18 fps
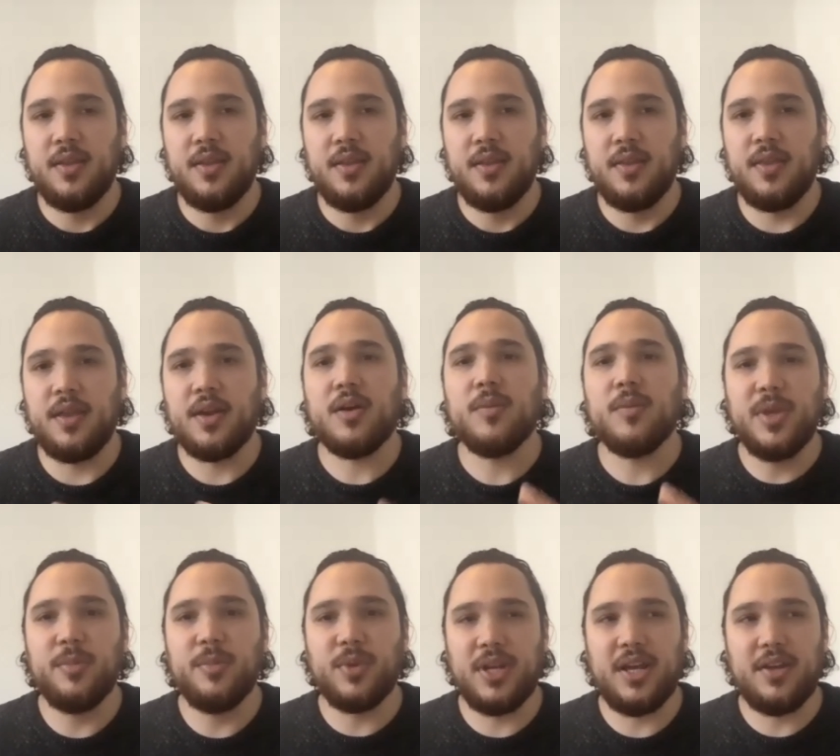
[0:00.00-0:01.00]
there are
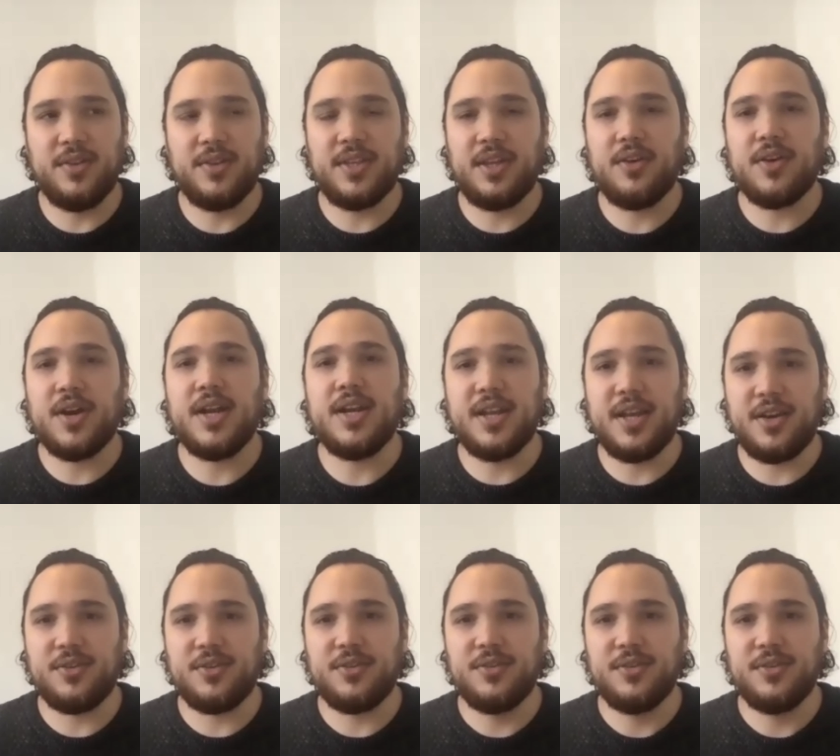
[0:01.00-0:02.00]
people out there right
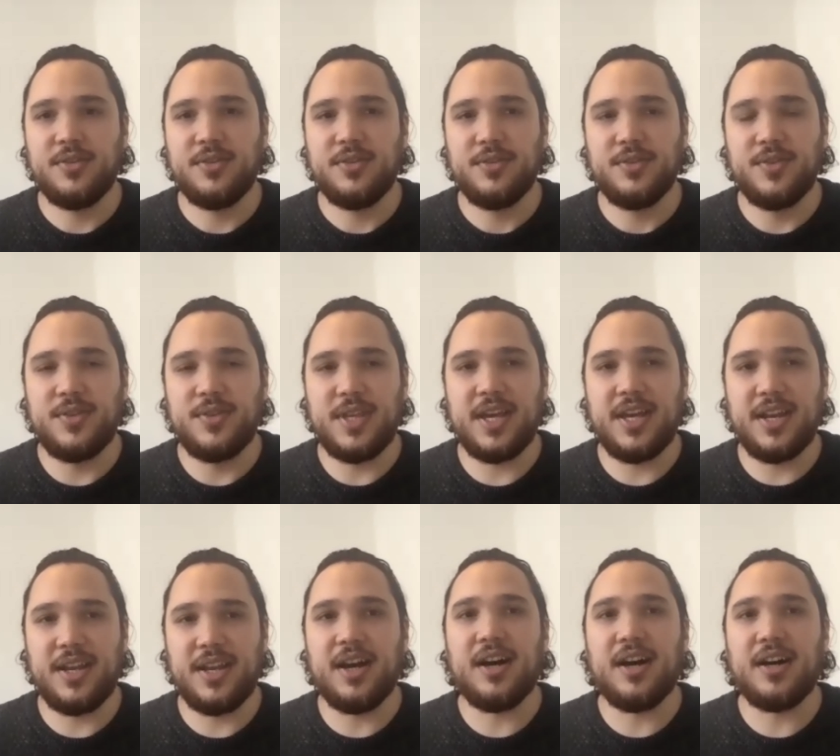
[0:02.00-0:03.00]
now that
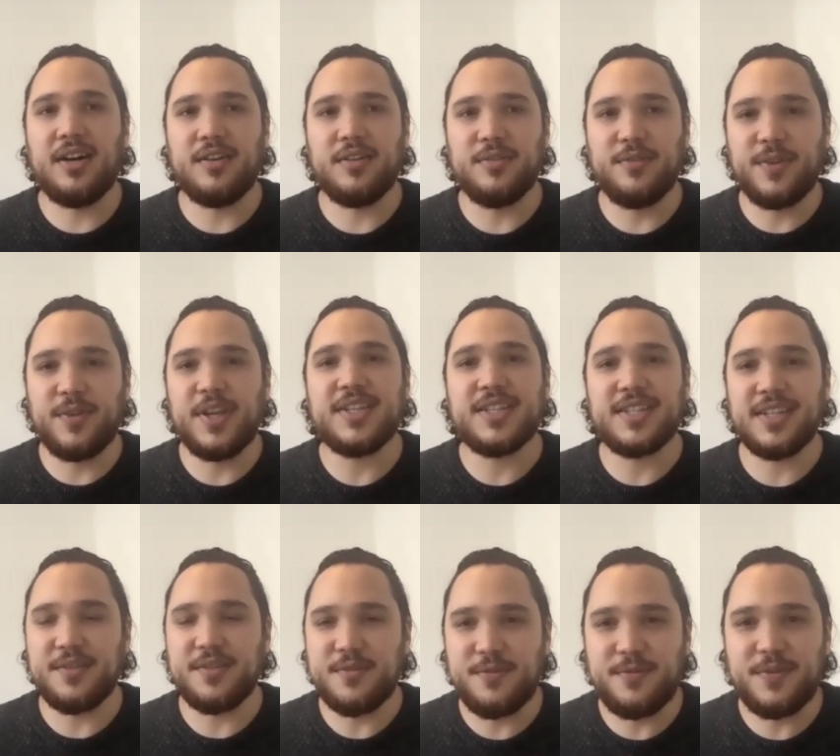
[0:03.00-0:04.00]
are
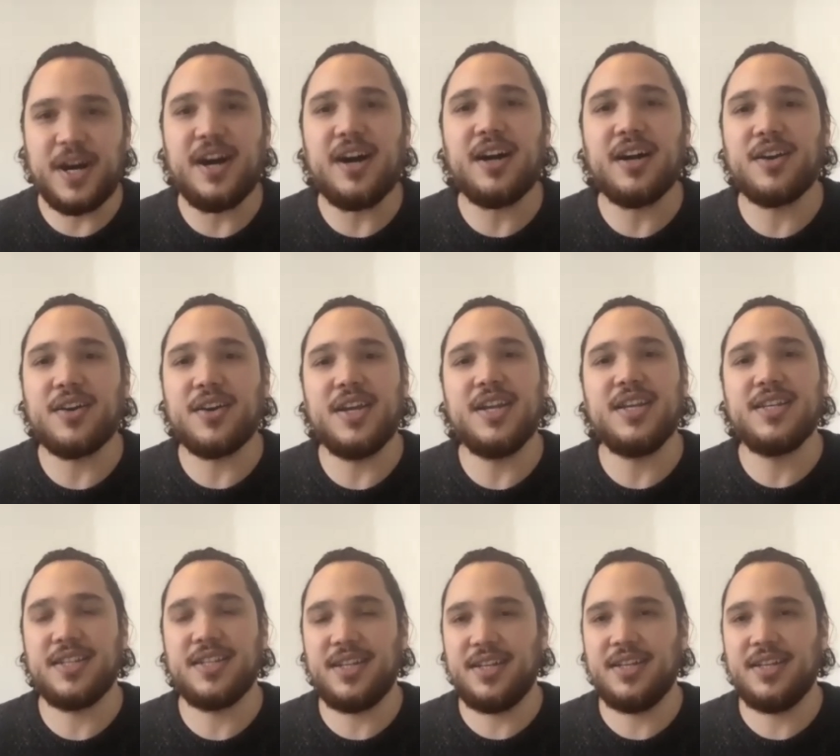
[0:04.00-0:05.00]
facing far
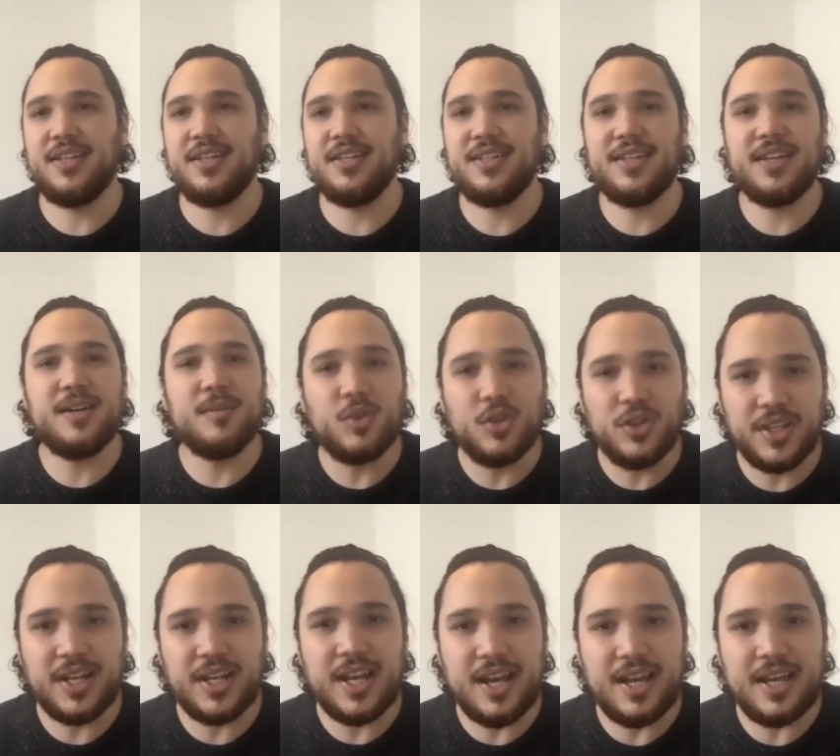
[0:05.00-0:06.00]
greater turmoil
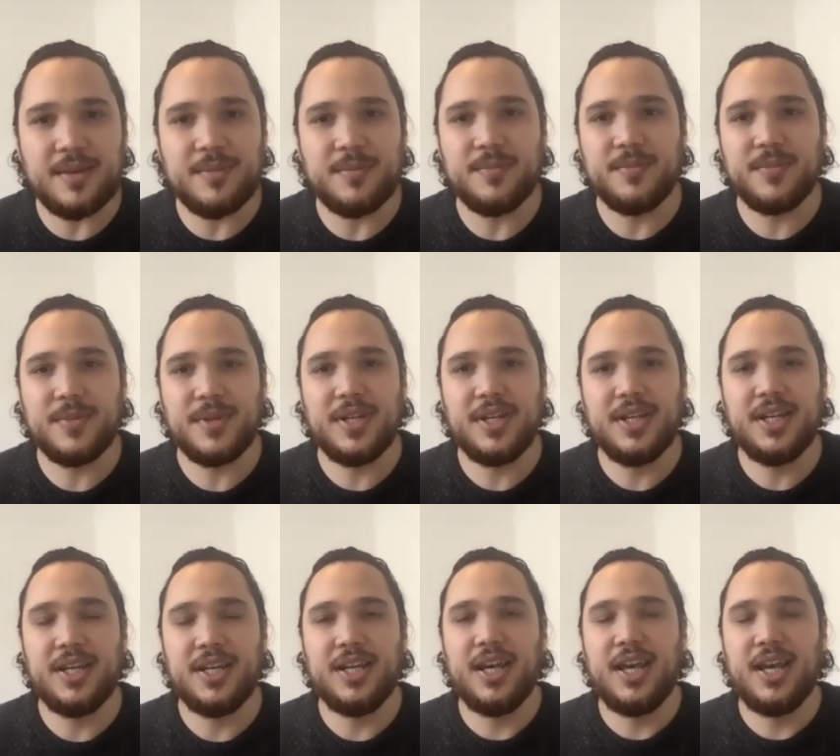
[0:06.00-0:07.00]
than I am.
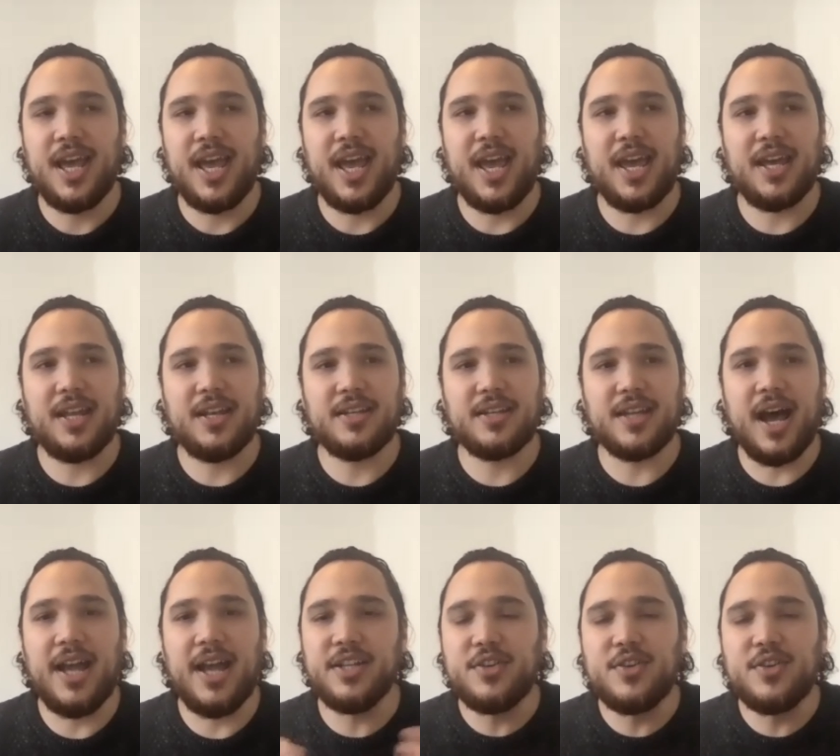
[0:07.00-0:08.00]
And
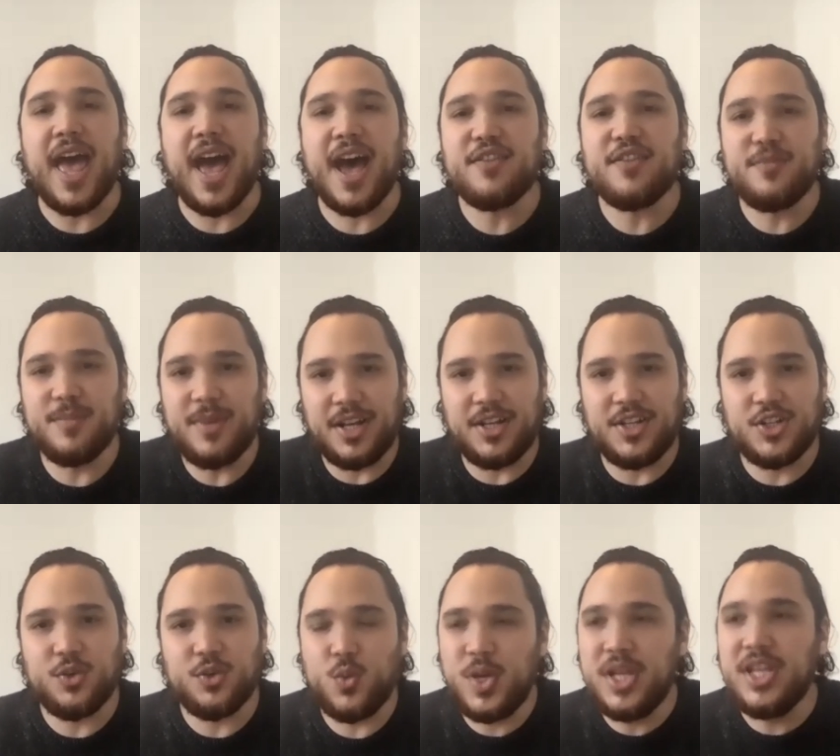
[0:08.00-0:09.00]
I don't have much.
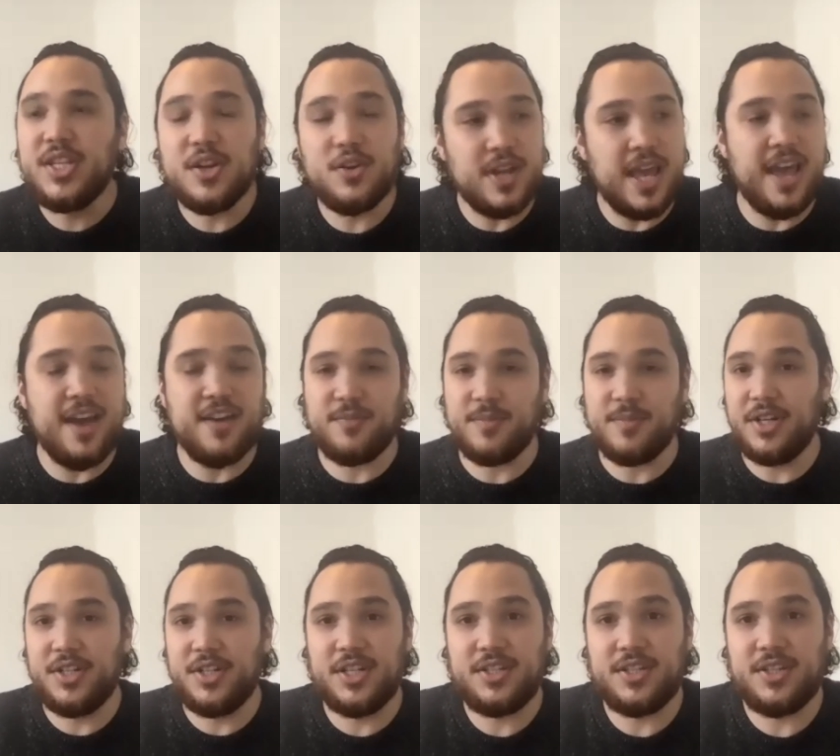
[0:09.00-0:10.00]
We don't have
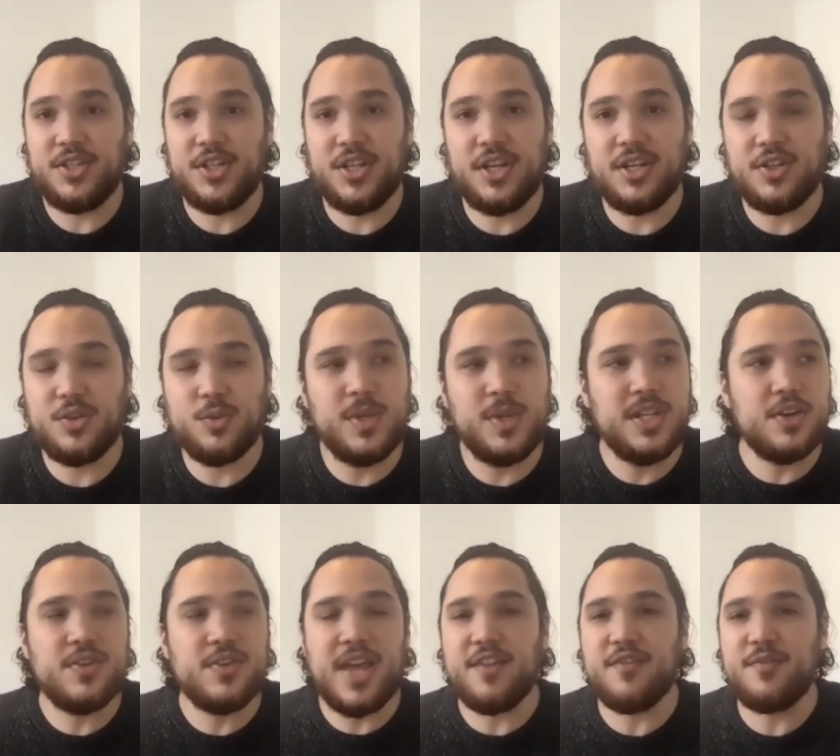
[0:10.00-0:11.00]
much as a church. We
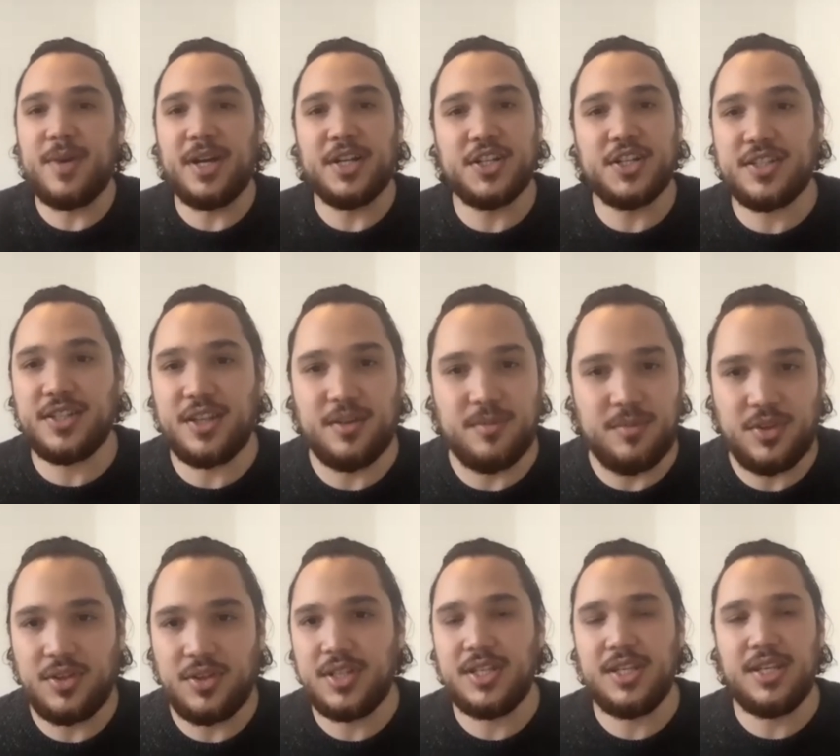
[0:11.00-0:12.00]
don't have much as a
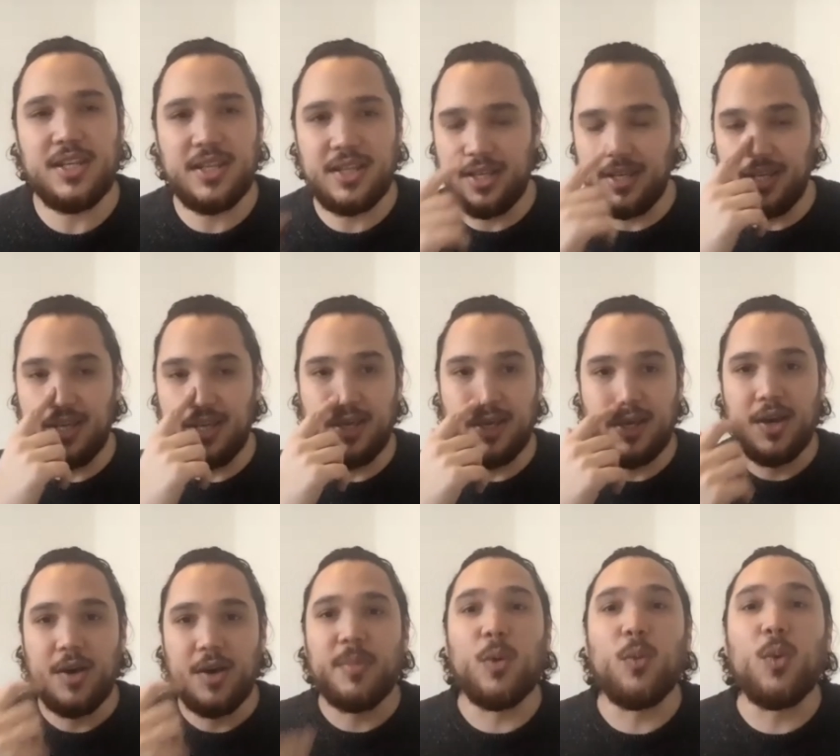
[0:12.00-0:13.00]
community.
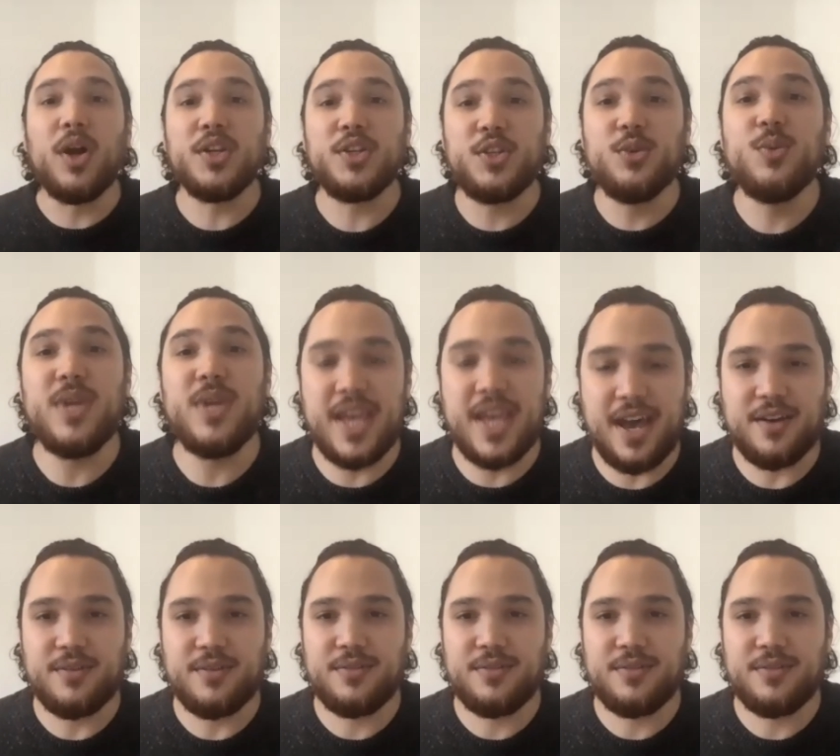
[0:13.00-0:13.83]
But what do we have?